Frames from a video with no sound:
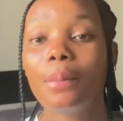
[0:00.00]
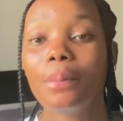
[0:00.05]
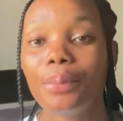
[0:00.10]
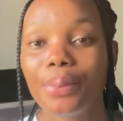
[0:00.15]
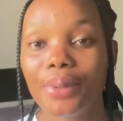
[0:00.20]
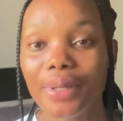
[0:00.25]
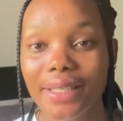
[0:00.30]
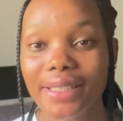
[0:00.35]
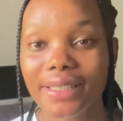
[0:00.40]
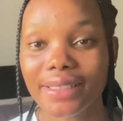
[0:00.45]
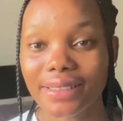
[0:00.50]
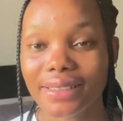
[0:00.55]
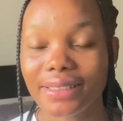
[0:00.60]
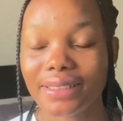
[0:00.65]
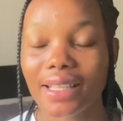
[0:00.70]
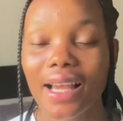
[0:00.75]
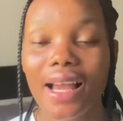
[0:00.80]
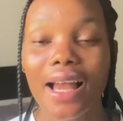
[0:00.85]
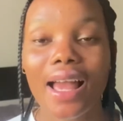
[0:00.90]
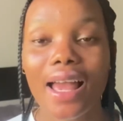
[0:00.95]

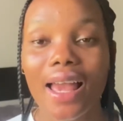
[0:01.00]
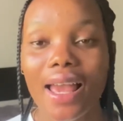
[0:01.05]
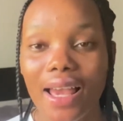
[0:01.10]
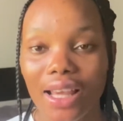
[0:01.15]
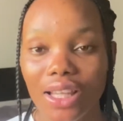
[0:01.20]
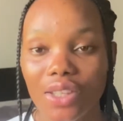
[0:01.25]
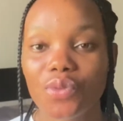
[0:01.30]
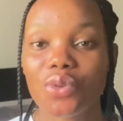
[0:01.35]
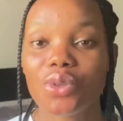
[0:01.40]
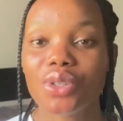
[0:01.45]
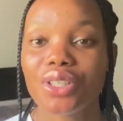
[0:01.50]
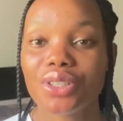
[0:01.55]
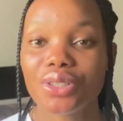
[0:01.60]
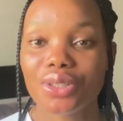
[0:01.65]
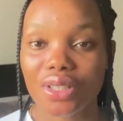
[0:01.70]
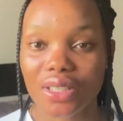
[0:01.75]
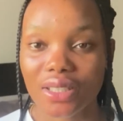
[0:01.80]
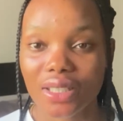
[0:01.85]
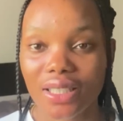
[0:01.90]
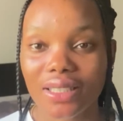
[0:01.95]
Please exfoliate
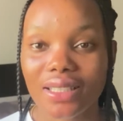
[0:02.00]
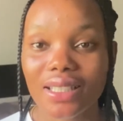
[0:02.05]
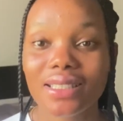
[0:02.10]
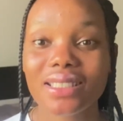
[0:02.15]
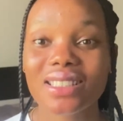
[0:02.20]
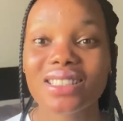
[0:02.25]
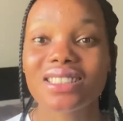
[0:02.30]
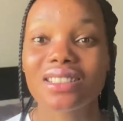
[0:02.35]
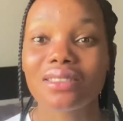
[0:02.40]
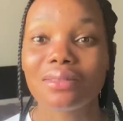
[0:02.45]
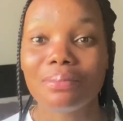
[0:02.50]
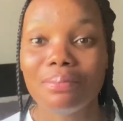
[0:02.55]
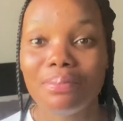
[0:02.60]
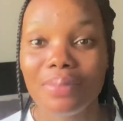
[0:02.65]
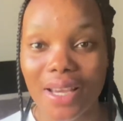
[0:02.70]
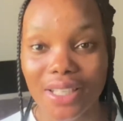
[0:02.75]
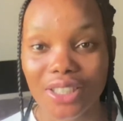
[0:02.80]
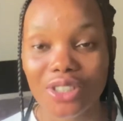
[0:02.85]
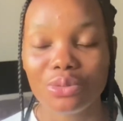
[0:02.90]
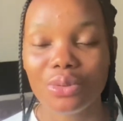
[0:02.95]
your skin. This is the
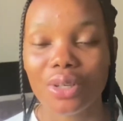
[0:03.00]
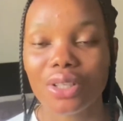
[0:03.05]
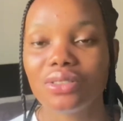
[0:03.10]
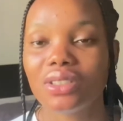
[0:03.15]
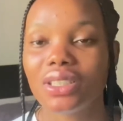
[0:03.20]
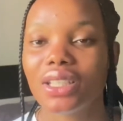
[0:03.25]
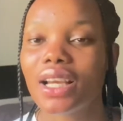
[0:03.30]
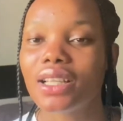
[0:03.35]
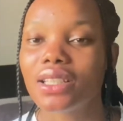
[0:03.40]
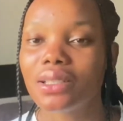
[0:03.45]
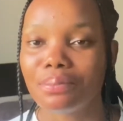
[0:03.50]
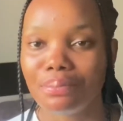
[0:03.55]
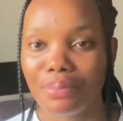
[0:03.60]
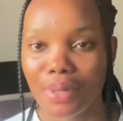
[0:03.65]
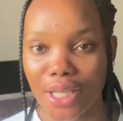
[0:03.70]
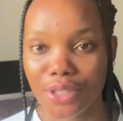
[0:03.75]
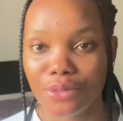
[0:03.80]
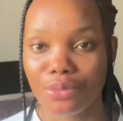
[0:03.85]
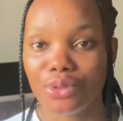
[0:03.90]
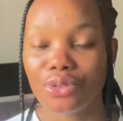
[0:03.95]
best way to get the
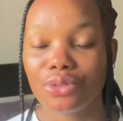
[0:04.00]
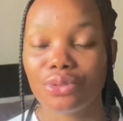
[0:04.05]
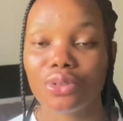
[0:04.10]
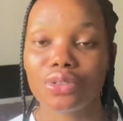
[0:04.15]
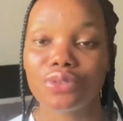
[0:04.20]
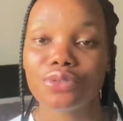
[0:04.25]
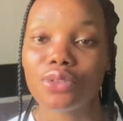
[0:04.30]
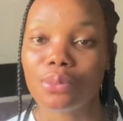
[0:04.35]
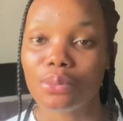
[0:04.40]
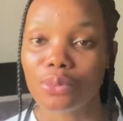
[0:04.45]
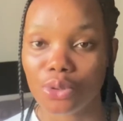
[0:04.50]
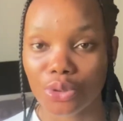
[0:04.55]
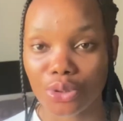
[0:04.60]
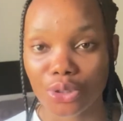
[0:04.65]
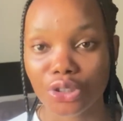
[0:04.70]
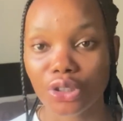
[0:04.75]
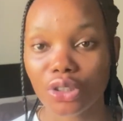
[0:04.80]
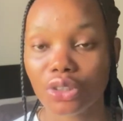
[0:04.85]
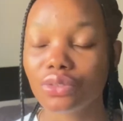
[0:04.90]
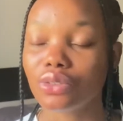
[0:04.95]
best result from
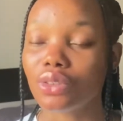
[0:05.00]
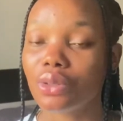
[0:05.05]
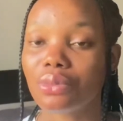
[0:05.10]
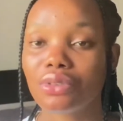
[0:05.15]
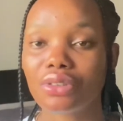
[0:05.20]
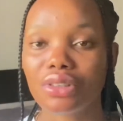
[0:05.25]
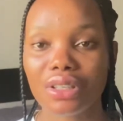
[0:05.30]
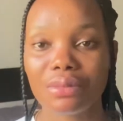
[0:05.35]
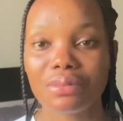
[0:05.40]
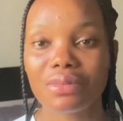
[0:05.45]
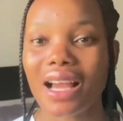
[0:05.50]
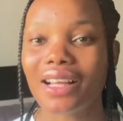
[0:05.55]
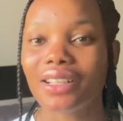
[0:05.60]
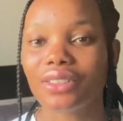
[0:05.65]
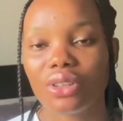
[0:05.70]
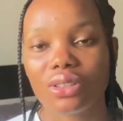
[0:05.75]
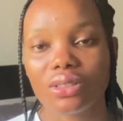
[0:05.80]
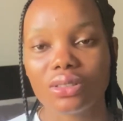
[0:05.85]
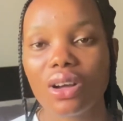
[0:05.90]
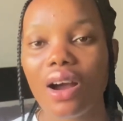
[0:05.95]
lotion, from cream, and
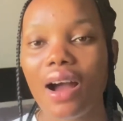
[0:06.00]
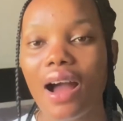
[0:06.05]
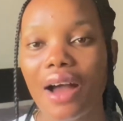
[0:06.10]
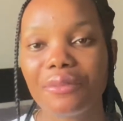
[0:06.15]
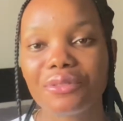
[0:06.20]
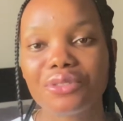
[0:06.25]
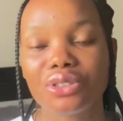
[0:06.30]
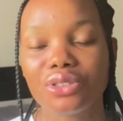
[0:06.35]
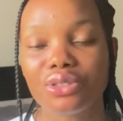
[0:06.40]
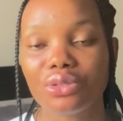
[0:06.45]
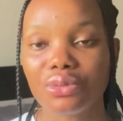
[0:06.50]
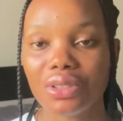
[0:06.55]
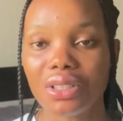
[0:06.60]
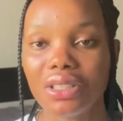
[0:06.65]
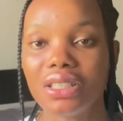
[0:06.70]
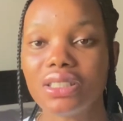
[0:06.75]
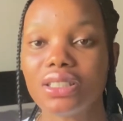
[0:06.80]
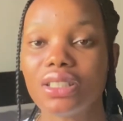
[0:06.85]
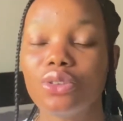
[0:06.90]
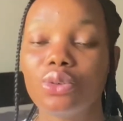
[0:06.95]
does not have to do with
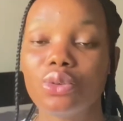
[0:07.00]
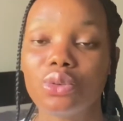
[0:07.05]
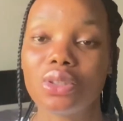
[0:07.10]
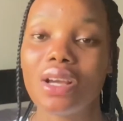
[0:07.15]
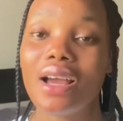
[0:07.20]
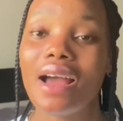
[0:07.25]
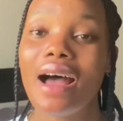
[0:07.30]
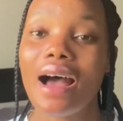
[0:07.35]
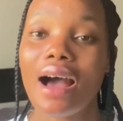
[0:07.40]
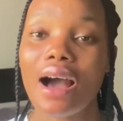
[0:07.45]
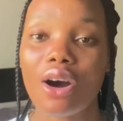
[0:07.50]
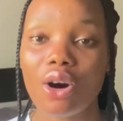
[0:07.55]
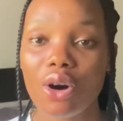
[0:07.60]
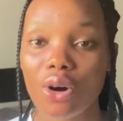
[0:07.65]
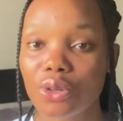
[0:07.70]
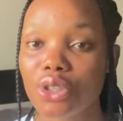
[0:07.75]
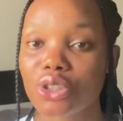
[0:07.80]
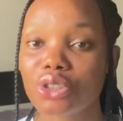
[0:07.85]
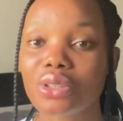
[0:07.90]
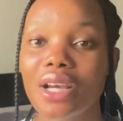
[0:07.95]
this alone. I
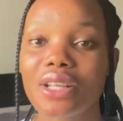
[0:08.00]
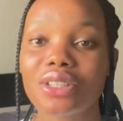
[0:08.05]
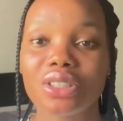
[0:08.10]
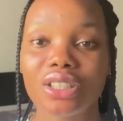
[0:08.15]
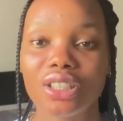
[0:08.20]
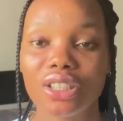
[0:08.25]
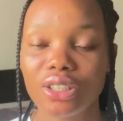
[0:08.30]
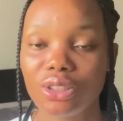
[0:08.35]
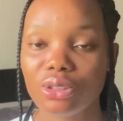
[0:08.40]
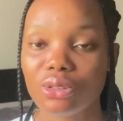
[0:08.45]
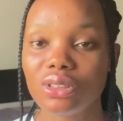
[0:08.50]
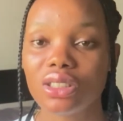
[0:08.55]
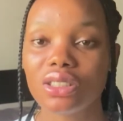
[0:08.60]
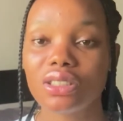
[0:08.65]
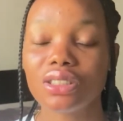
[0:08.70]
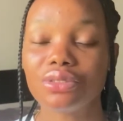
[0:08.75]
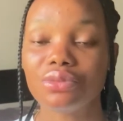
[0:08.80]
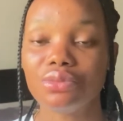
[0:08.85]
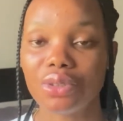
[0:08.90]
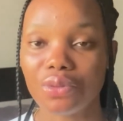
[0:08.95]
always try to include
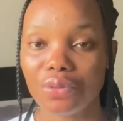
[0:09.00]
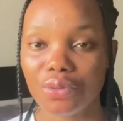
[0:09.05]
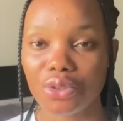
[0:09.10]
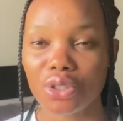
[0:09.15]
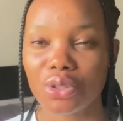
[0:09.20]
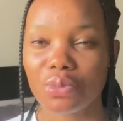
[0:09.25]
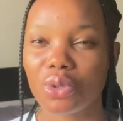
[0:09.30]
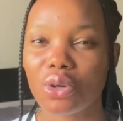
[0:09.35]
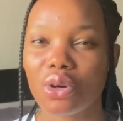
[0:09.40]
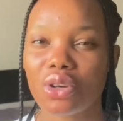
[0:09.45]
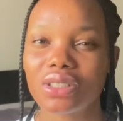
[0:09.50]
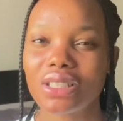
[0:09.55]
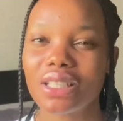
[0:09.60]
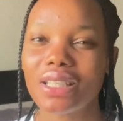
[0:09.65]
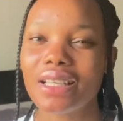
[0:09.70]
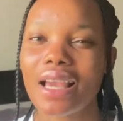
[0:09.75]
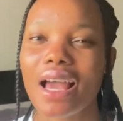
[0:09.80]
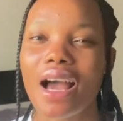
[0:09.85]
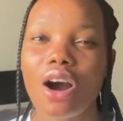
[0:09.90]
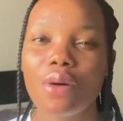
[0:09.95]
it in reviews because
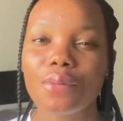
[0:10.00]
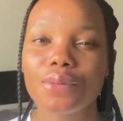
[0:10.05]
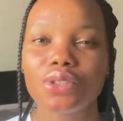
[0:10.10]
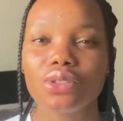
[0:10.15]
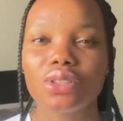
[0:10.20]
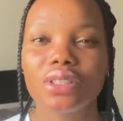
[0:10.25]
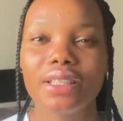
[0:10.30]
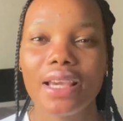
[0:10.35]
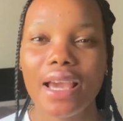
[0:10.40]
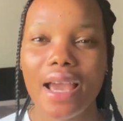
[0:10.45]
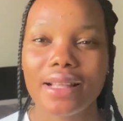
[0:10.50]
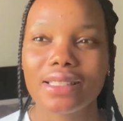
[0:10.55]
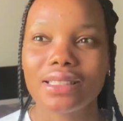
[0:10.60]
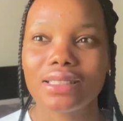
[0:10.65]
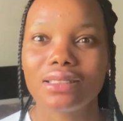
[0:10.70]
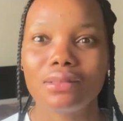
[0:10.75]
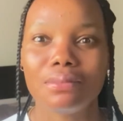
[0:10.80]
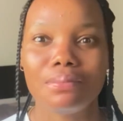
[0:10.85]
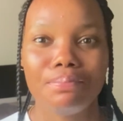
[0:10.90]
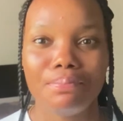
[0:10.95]
it helps you get
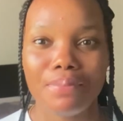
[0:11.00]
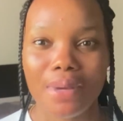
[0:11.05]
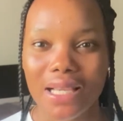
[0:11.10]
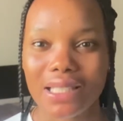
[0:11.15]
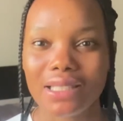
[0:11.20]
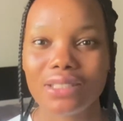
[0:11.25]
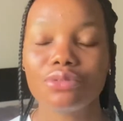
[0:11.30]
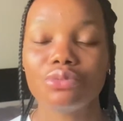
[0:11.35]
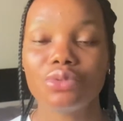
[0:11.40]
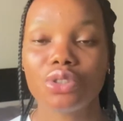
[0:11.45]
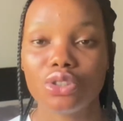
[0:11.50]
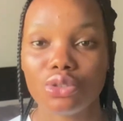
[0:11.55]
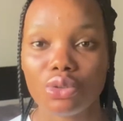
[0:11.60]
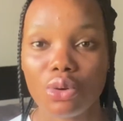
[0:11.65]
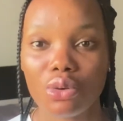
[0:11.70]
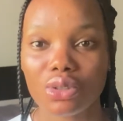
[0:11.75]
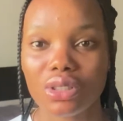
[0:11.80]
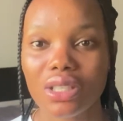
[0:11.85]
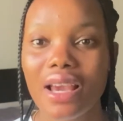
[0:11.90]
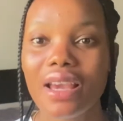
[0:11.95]
the best
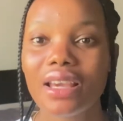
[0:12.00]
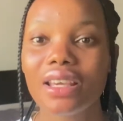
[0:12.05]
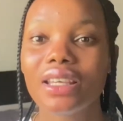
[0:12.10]
result.